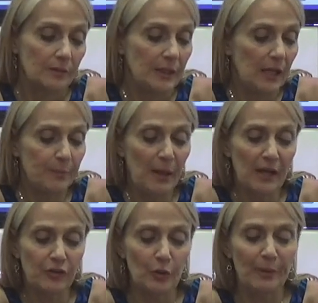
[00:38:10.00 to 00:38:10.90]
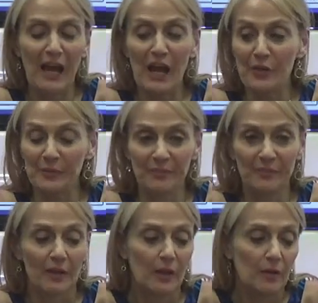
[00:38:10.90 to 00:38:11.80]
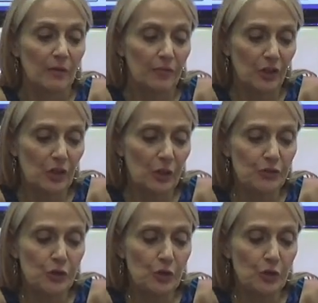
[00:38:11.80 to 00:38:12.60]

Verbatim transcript: Take back your power. Virgos,